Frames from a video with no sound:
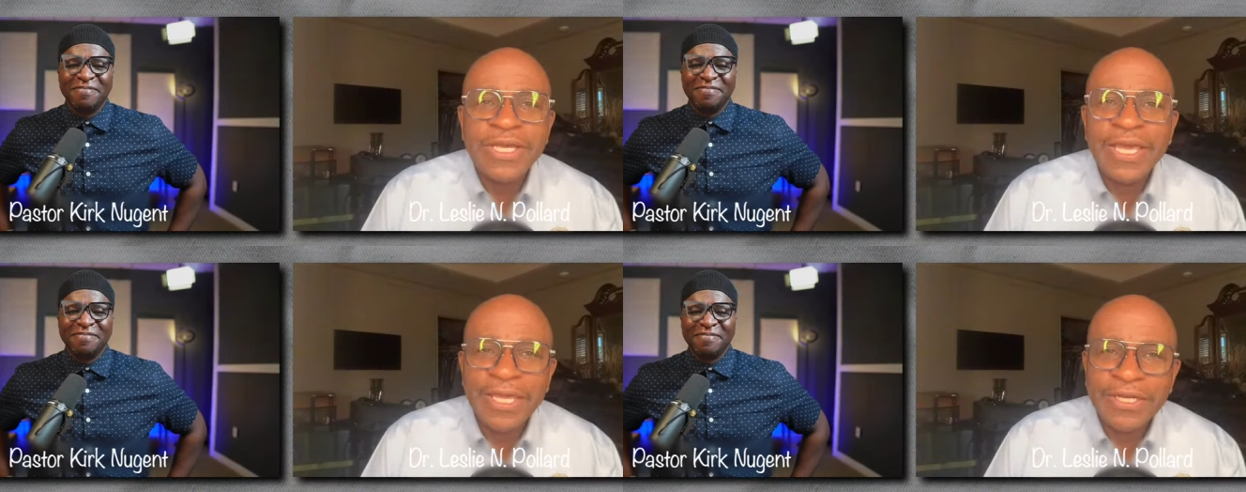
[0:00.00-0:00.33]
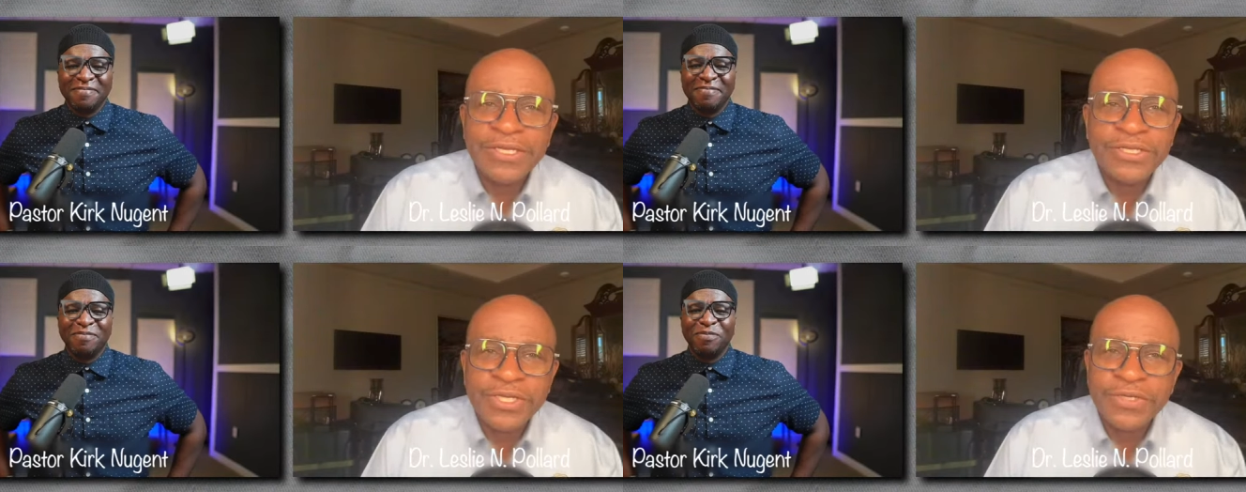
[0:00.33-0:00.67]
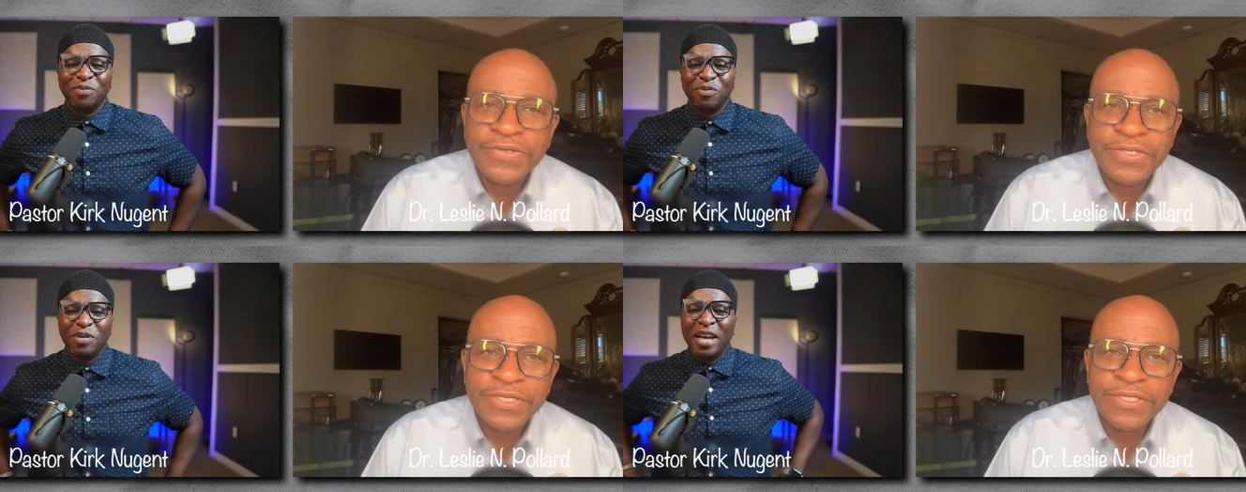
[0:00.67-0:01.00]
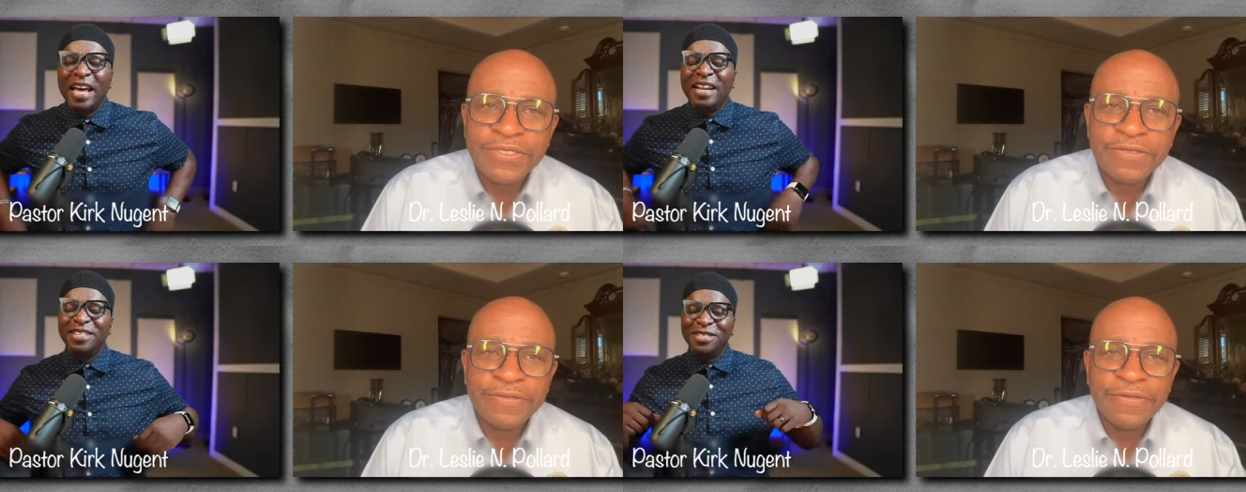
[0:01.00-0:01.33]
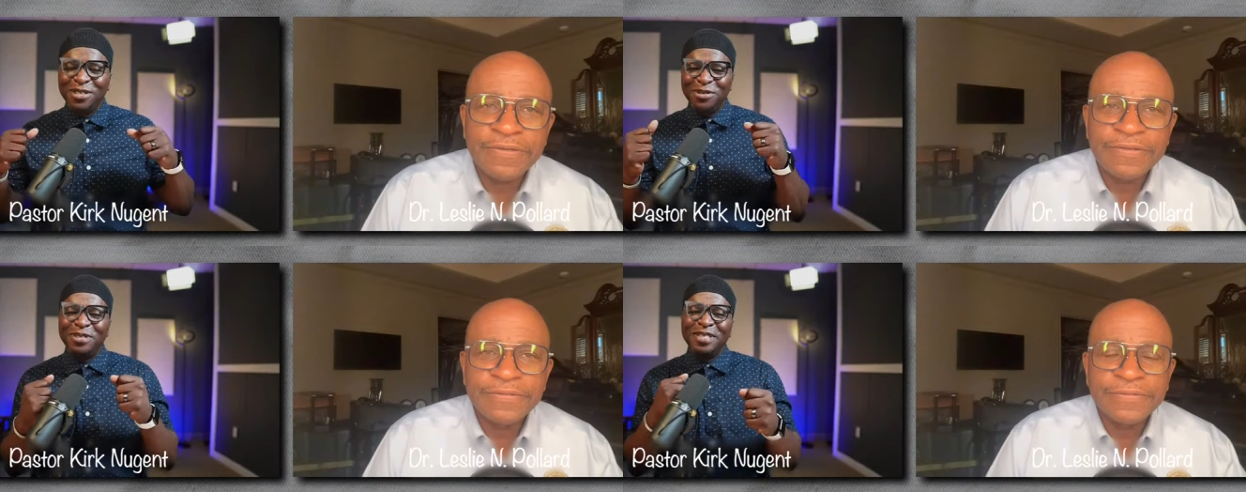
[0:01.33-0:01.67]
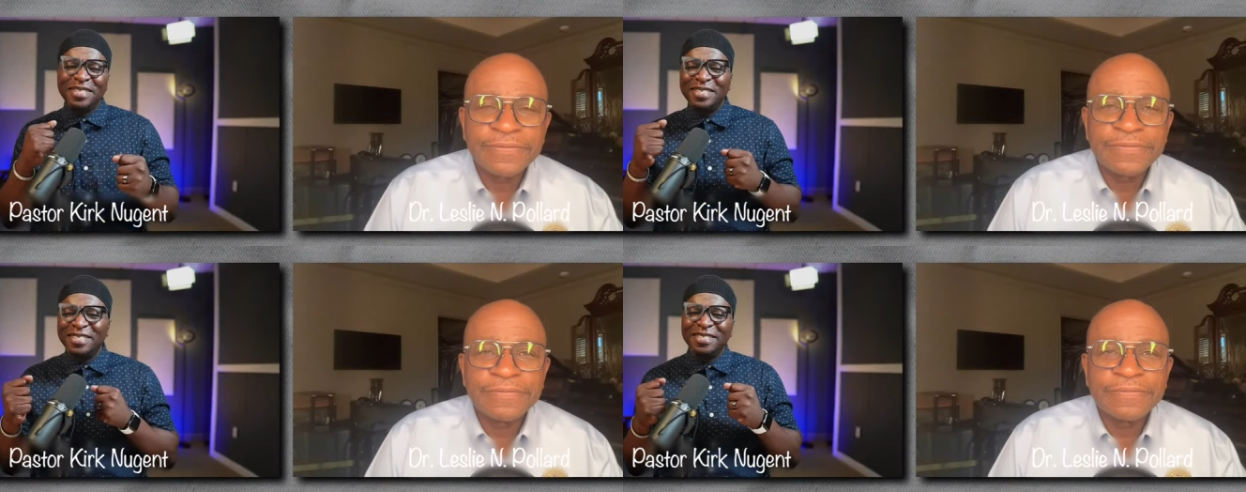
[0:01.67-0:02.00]
Speaker 1: and excuses. And
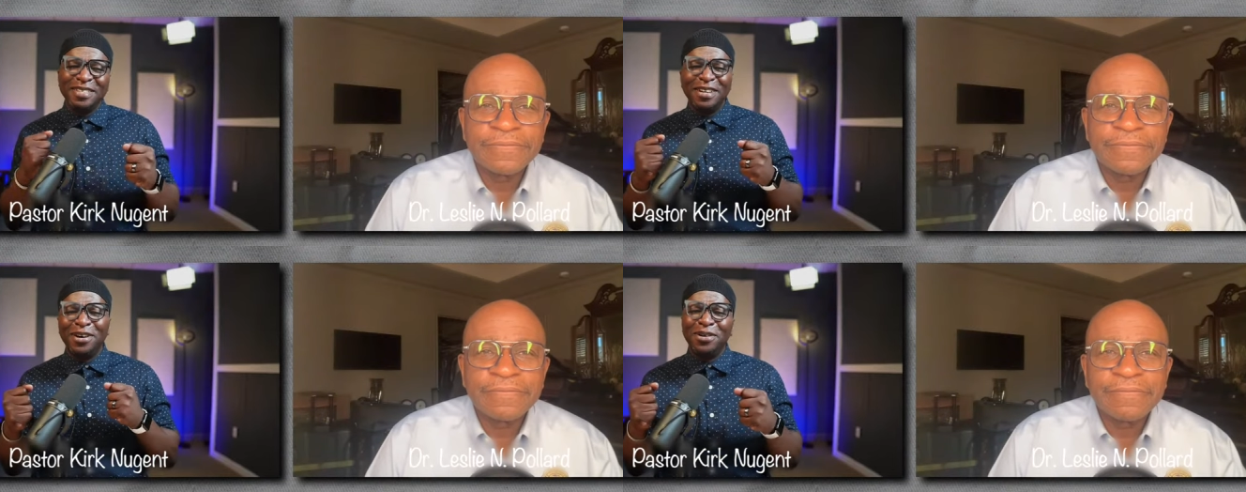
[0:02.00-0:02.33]
excuses.